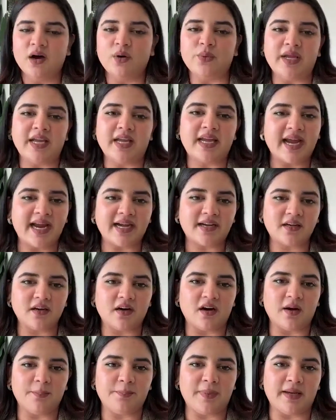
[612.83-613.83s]
We get
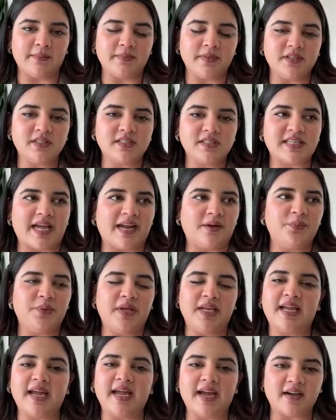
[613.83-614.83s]
payments, and
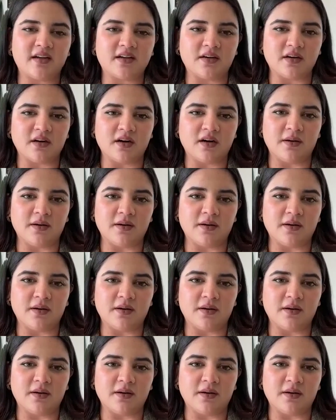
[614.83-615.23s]
we get